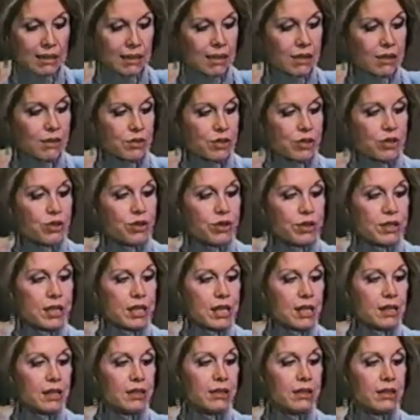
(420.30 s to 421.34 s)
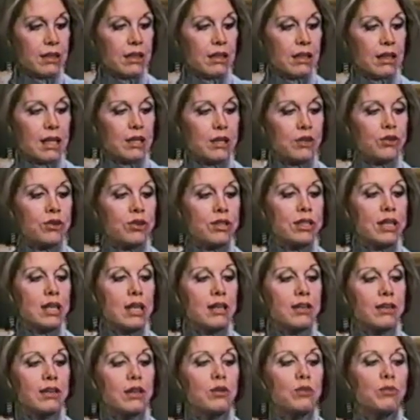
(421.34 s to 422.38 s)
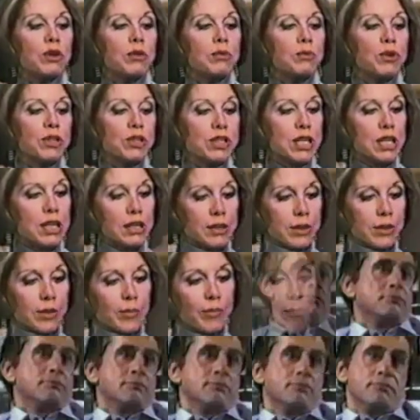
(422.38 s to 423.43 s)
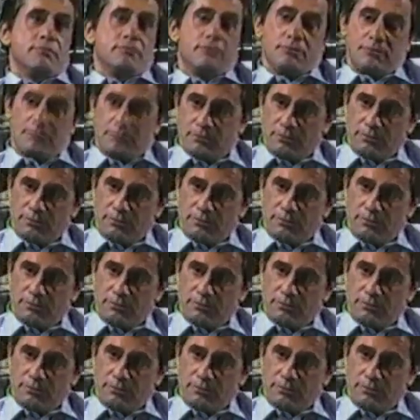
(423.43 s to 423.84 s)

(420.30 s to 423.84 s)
Here's your dollar and your dollar and one more dollar. I'm in.